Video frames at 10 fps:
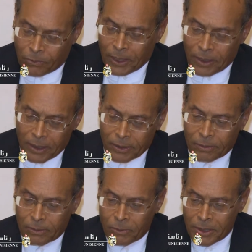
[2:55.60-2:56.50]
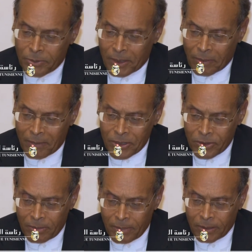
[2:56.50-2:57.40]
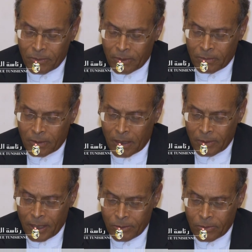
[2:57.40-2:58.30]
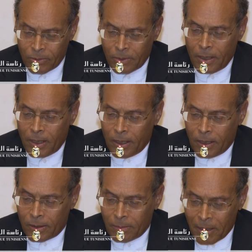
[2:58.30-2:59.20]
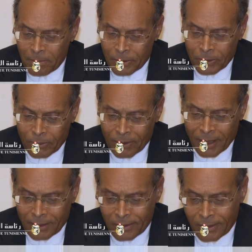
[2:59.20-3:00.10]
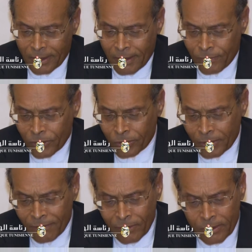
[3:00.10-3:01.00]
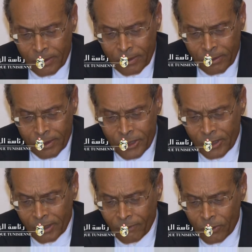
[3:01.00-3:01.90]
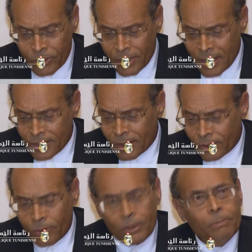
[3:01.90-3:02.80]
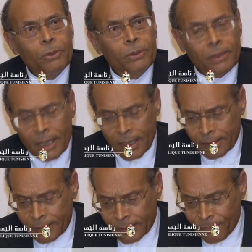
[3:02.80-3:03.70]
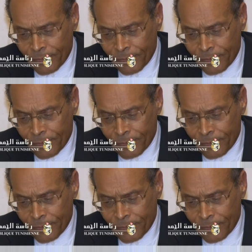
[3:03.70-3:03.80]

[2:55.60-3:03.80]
hear and to answer your question, but I would like to remember you that the Tunisian revolution has not only put an end